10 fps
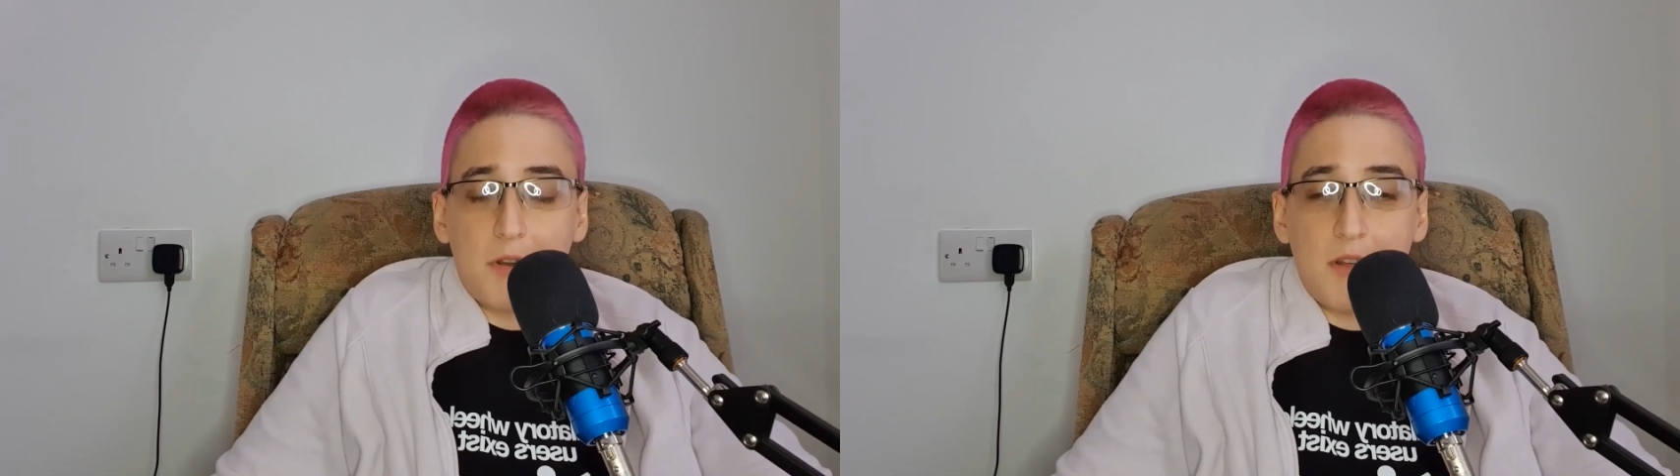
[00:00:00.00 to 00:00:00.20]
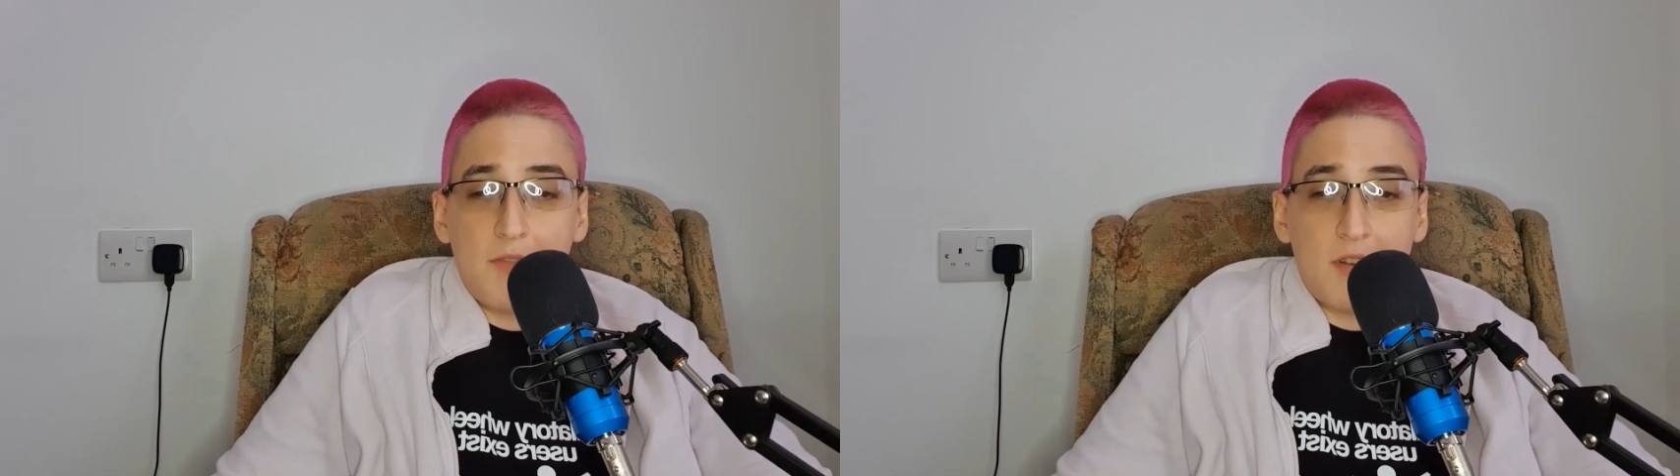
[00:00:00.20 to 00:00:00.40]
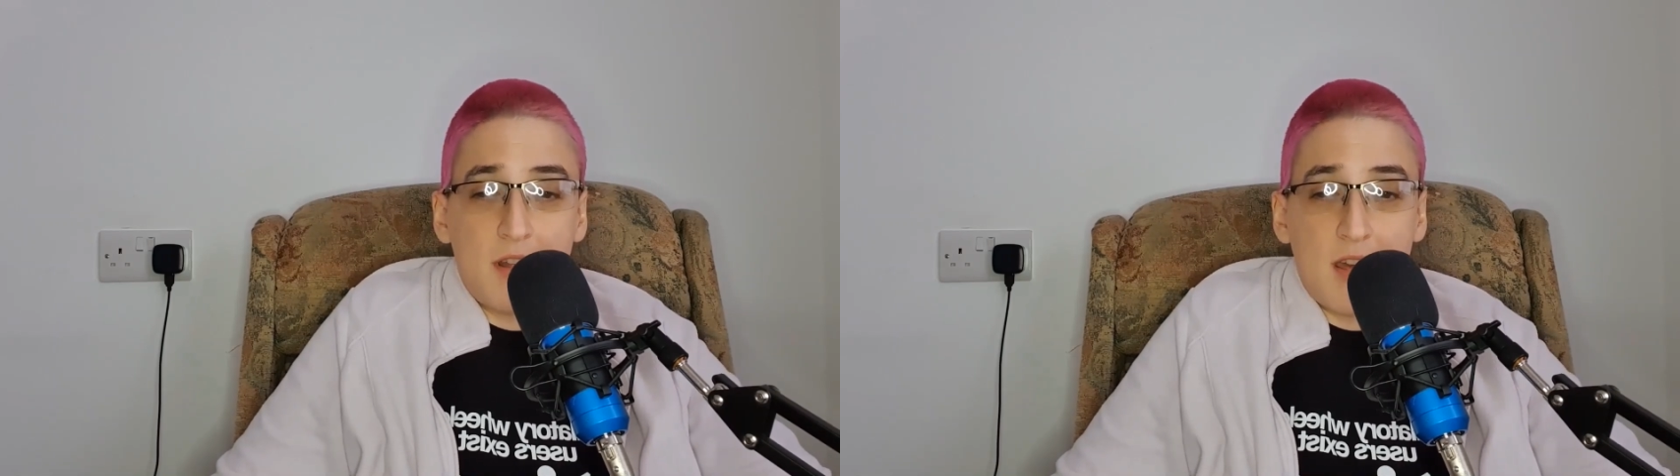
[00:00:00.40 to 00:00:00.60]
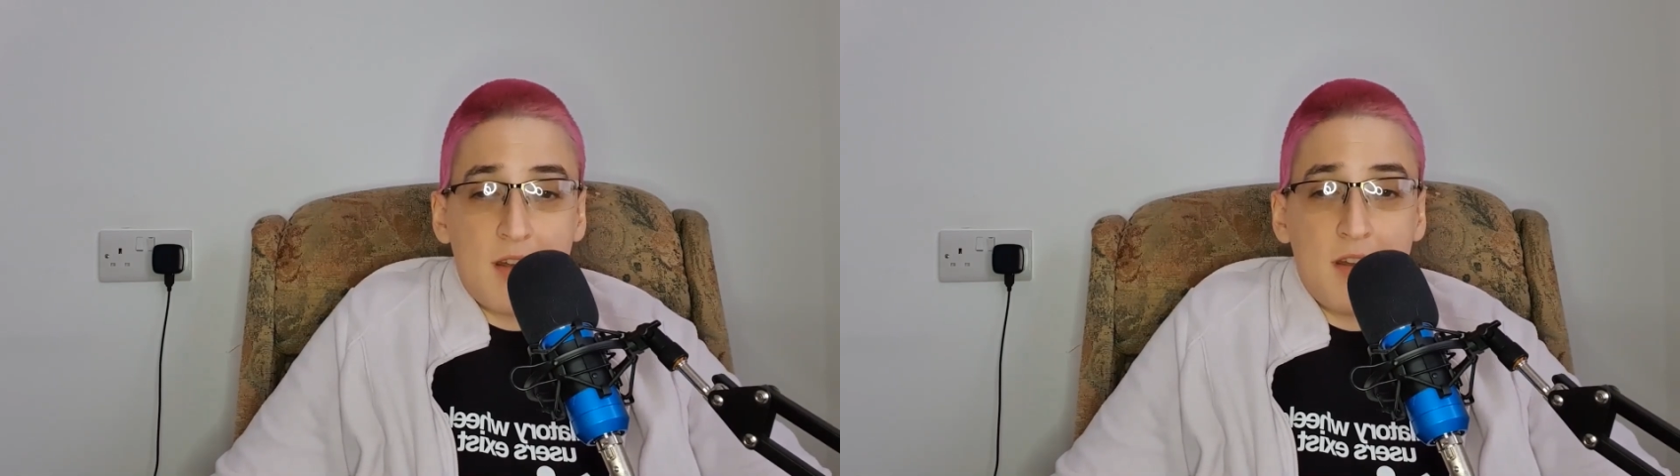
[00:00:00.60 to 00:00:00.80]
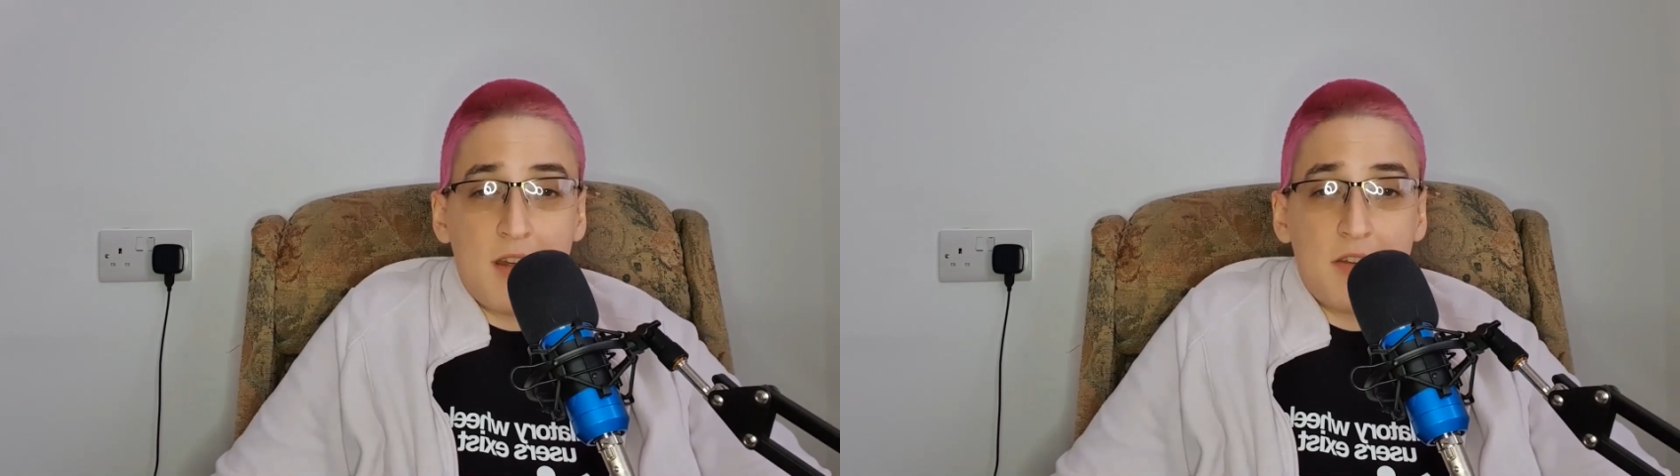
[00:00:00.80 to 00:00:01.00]
even
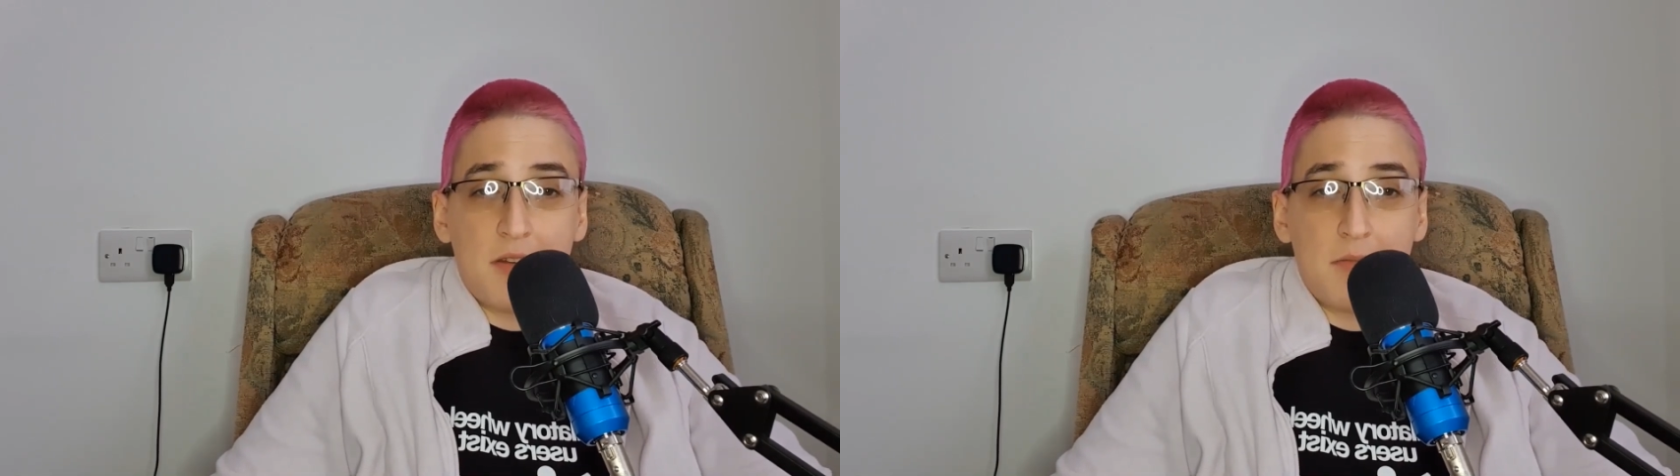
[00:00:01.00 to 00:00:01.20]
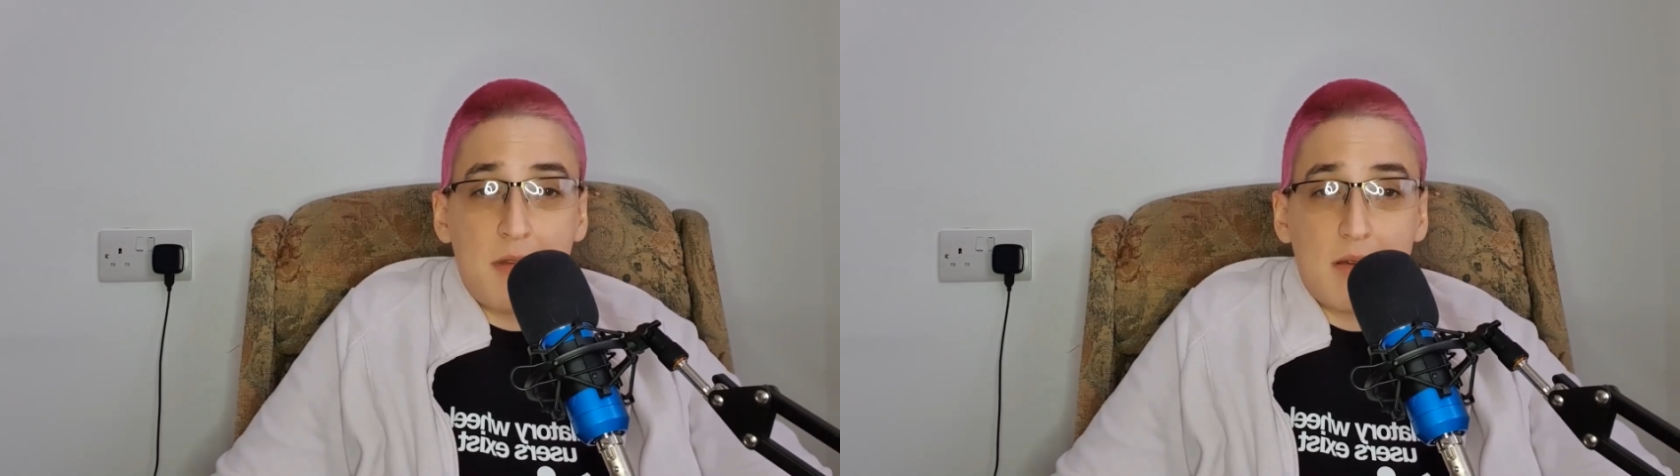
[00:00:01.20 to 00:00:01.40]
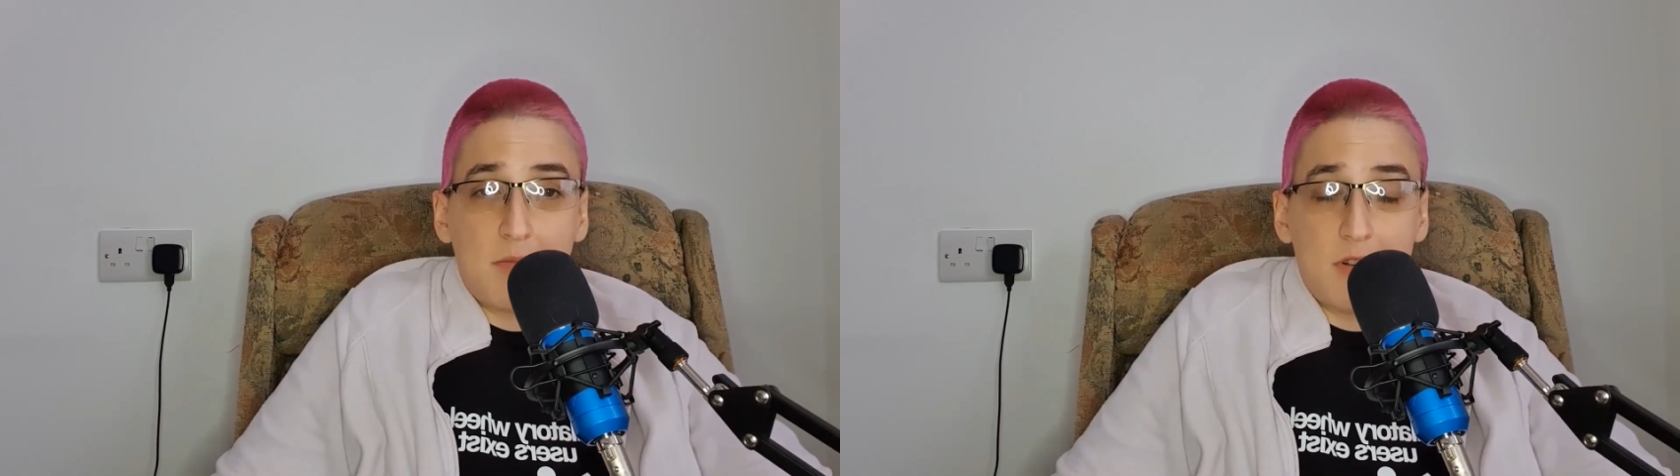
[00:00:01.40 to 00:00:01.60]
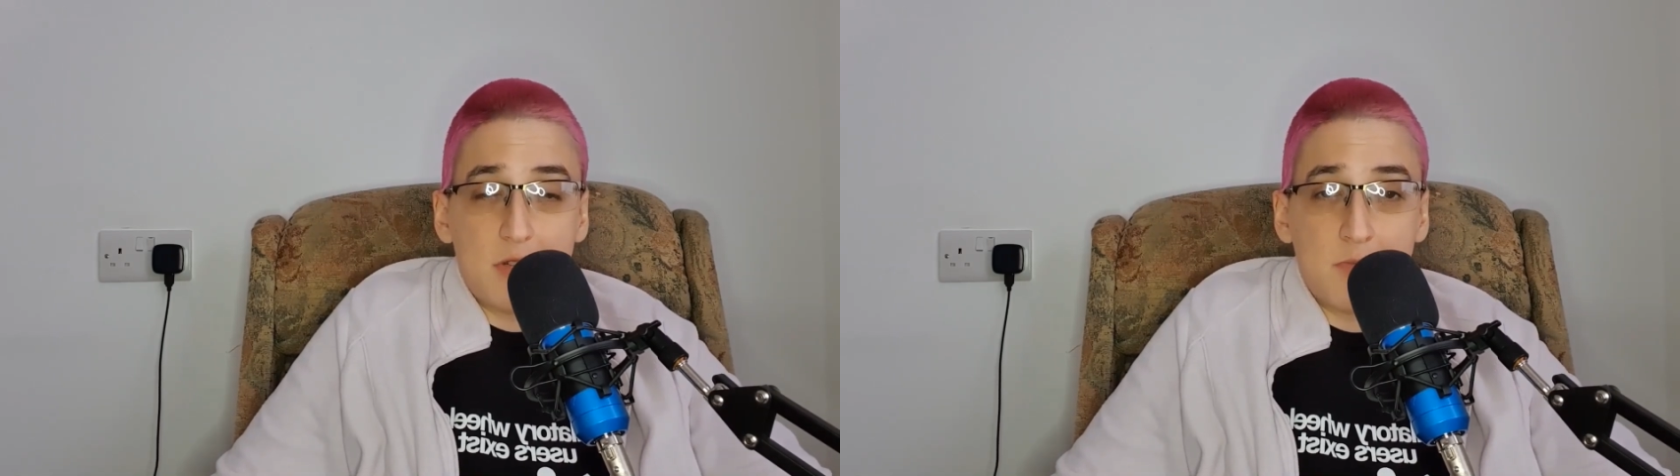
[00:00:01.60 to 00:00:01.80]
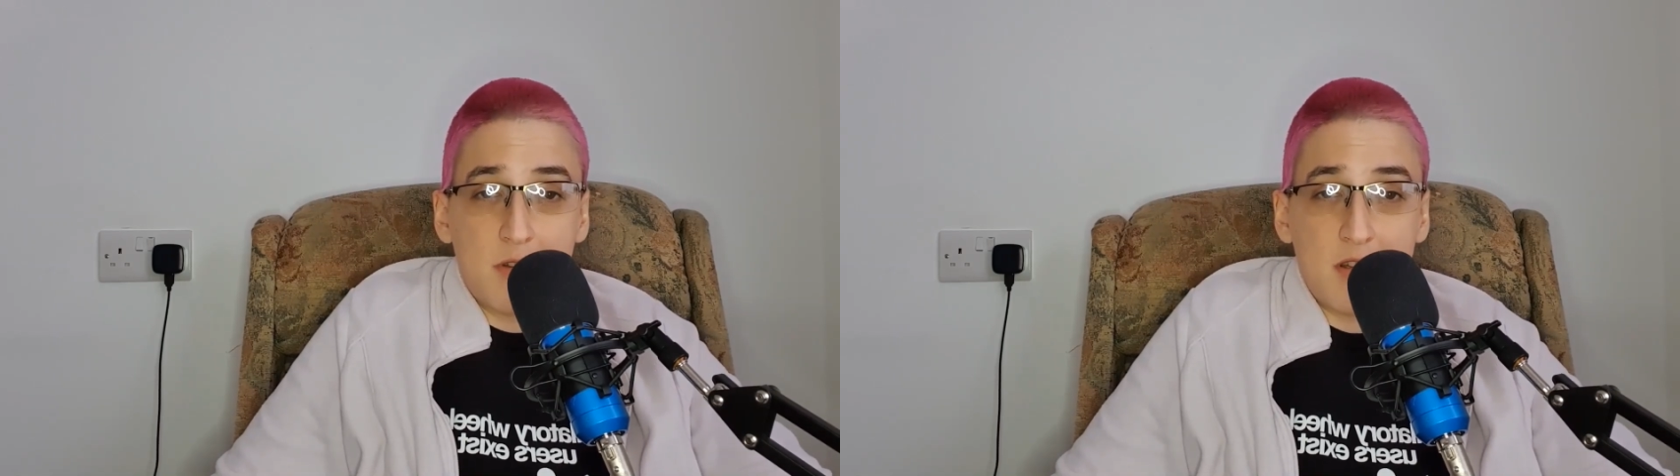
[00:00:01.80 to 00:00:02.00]
then I didn't make much
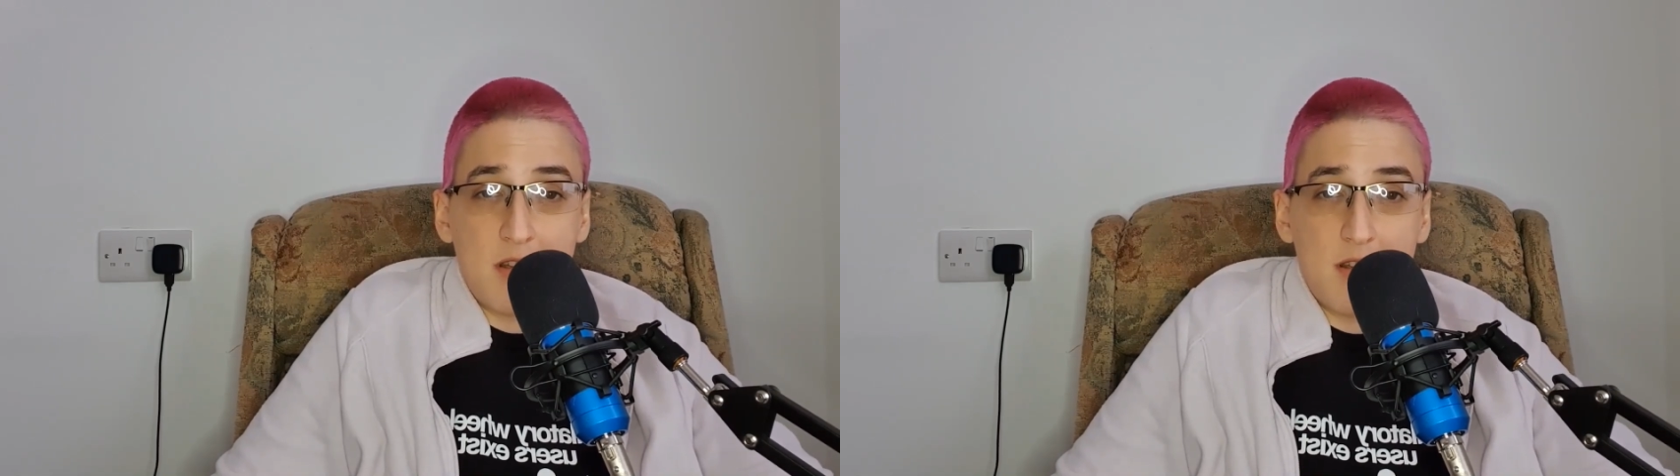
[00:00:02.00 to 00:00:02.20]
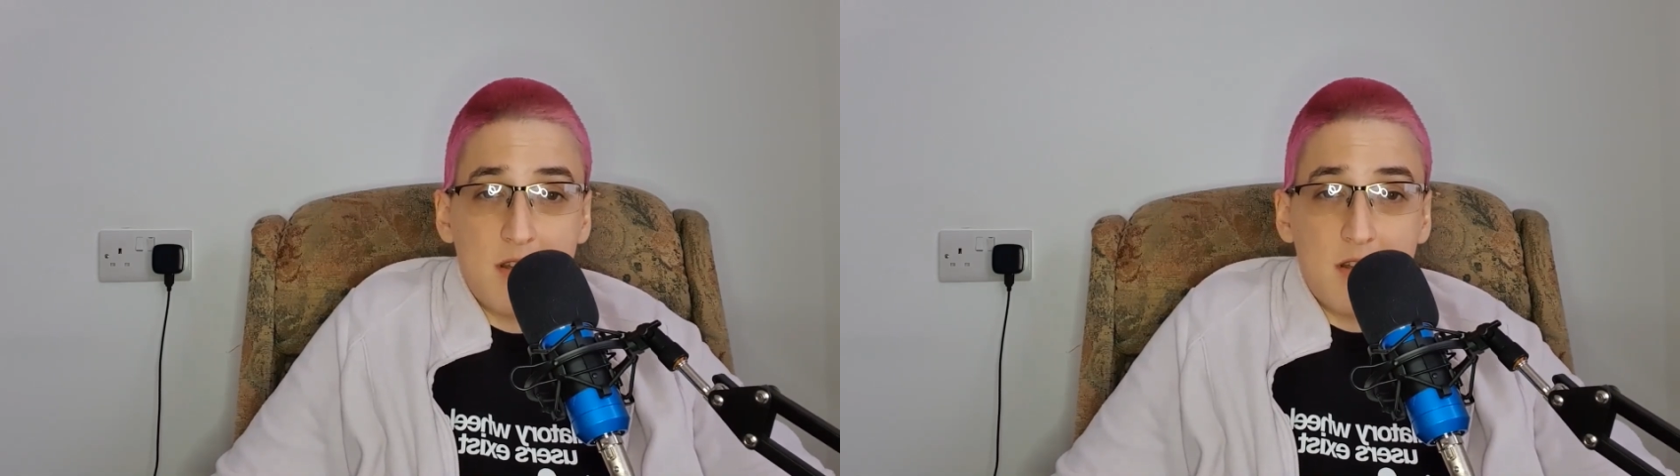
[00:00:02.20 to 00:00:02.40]
money,